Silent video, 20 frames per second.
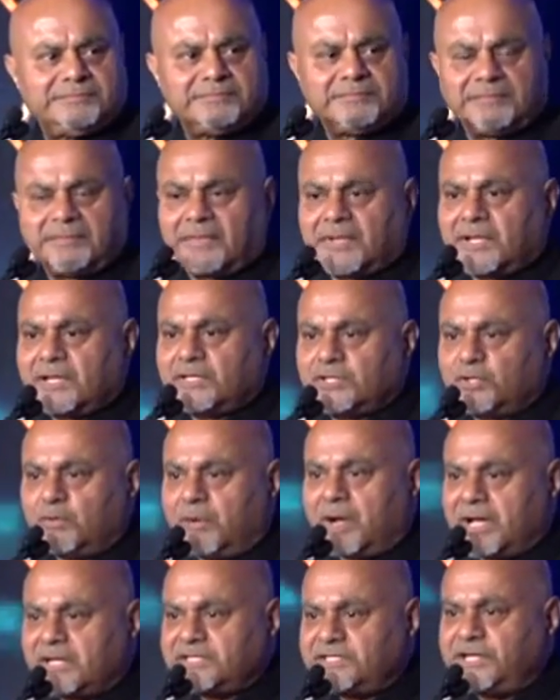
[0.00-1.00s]

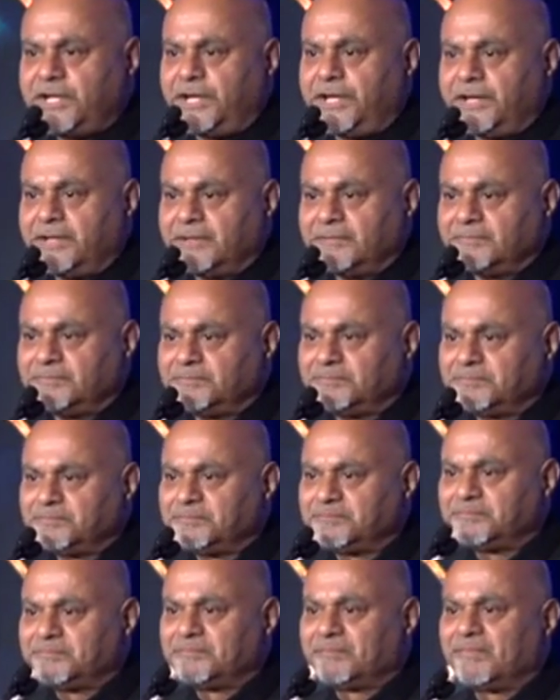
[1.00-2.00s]
Subhashji,
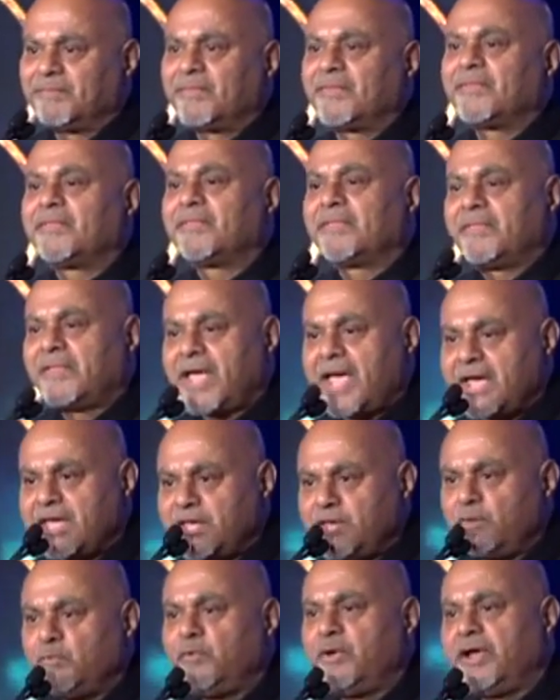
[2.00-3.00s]
thank you
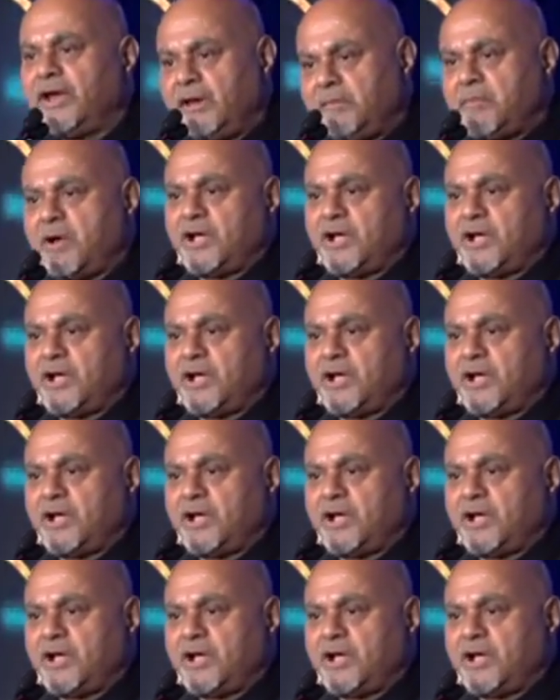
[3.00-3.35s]
very much